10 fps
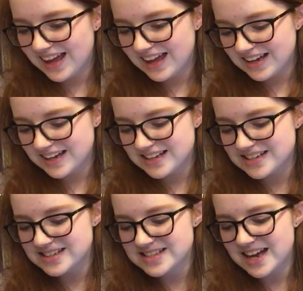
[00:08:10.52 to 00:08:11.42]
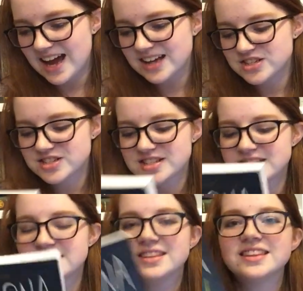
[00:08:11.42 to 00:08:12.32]
And
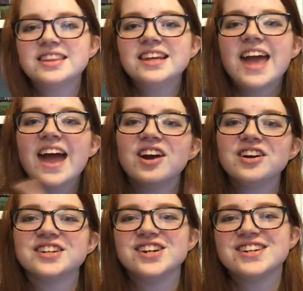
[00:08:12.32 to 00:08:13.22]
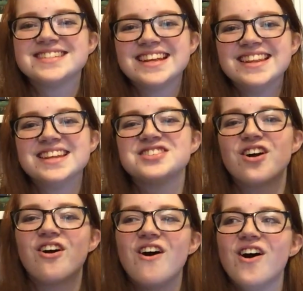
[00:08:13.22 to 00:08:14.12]
the characters in this
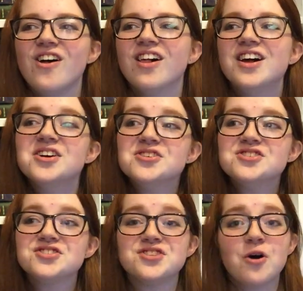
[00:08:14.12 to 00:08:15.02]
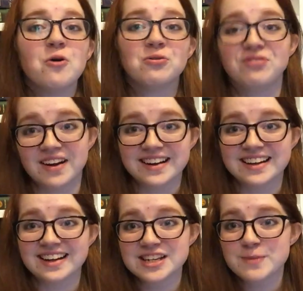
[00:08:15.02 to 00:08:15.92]
are all so
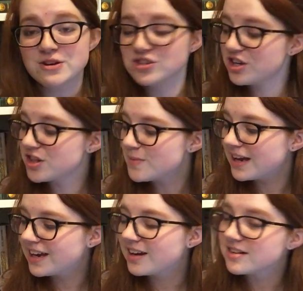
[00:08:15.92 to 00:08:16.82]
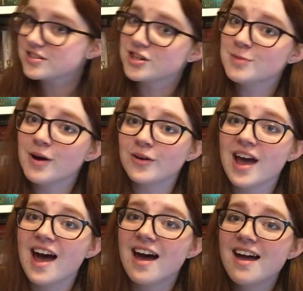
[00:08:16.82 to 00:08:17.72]
funny, especially the main character,
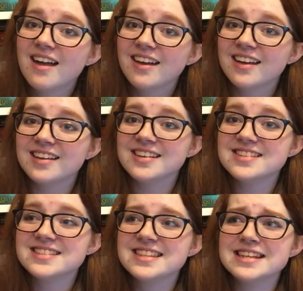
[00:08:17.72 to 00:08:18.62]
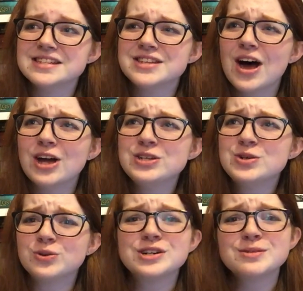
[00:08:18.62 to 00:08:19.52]
Nimona, is this
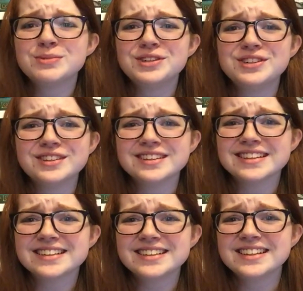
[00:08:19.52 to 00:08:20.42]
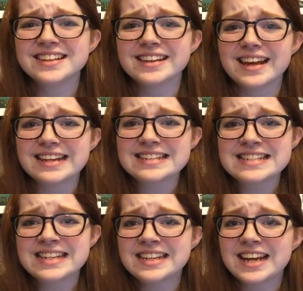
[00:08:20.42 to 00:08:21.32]
adorable little, like,
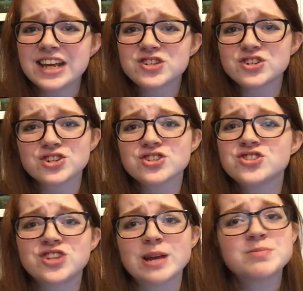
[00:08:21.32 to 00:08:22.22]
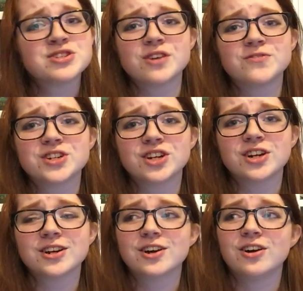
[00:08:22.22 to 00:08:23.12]
teenager
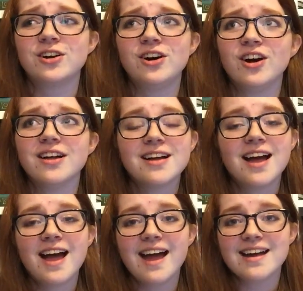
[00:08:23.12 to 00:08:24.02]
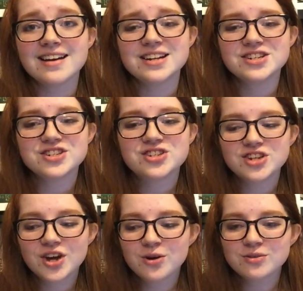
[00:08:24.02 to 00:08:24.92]
shapeshifter girl, and she
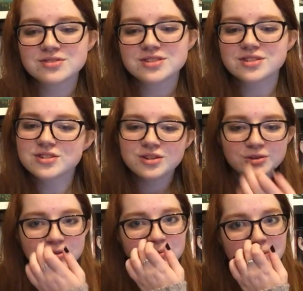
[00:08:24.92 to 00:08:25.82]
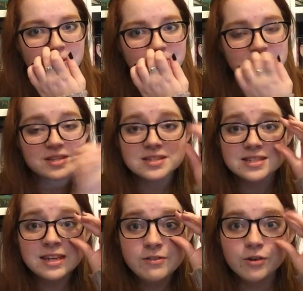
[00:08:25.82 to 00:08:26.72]
goes to meet with this
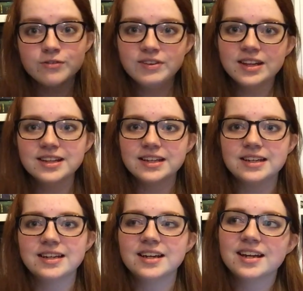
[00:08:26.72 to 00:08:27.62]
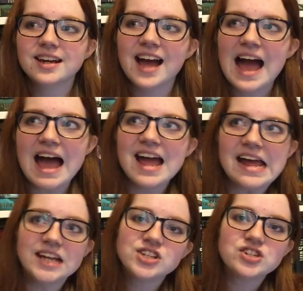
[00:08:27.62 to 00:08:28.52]
evil villain
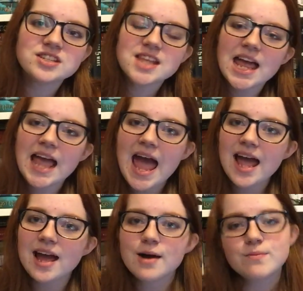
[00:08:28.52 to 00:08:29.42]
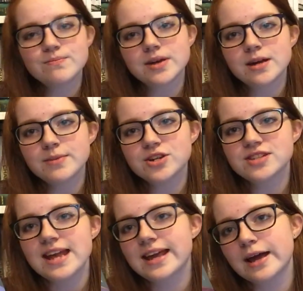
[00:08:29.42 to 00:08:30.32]
guy, and she's like, hey, I'm gonna be your
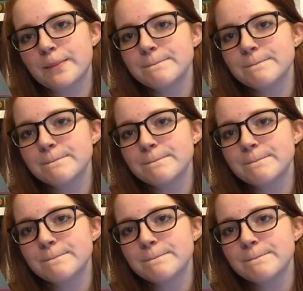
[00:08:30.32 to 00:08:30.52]
sidekick.